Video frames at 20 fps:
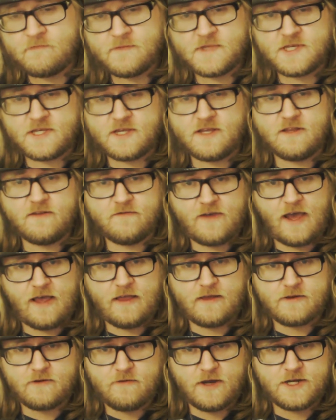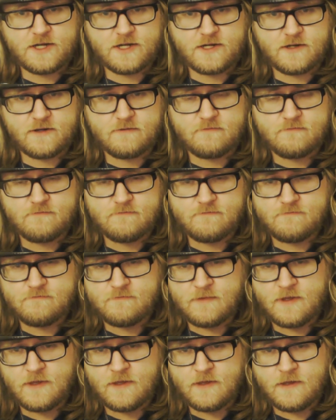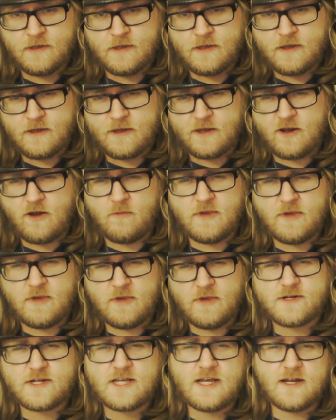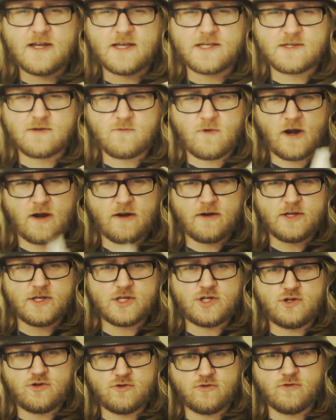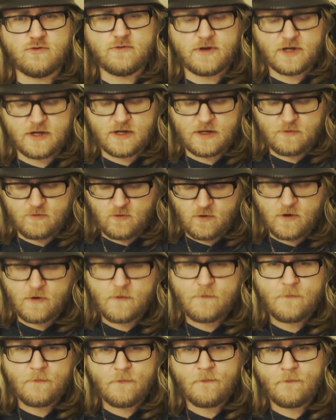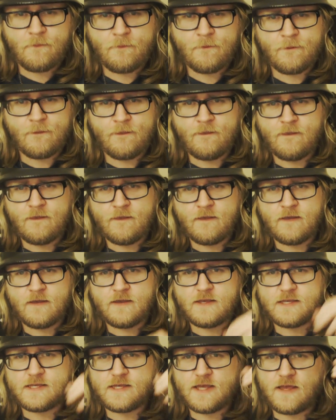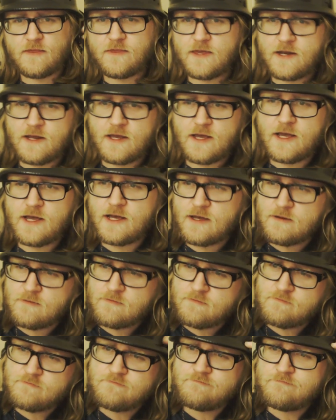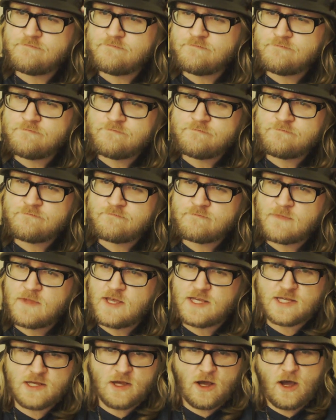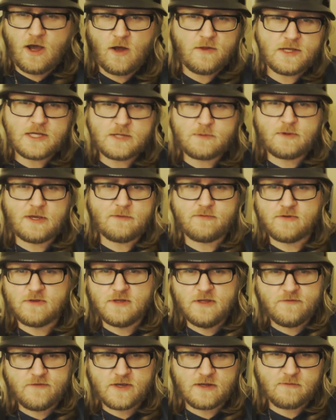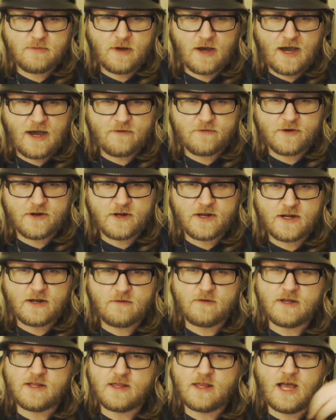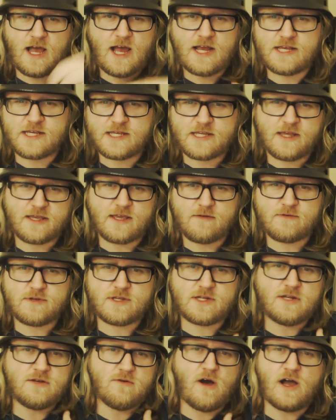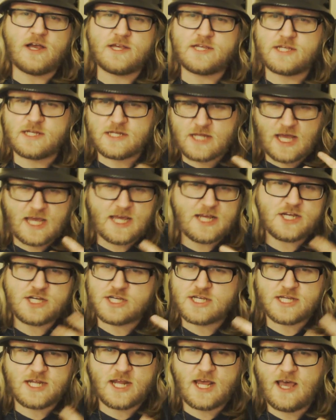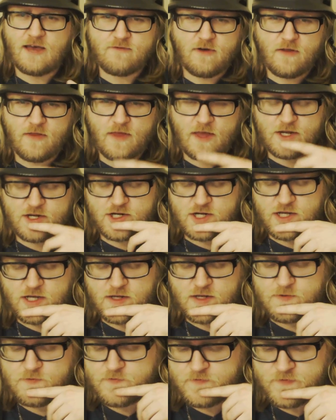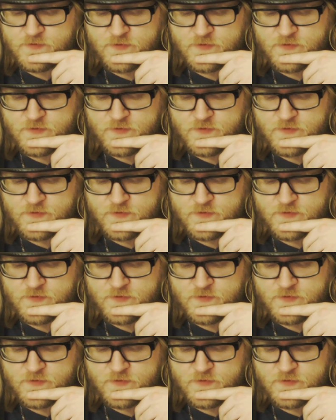Still a valid question. You know, Mr. T doesn't wear his jewelry anymore. He said that he saw all these people living in poverty and he realized, like, it was too ostentatious to have all that shit.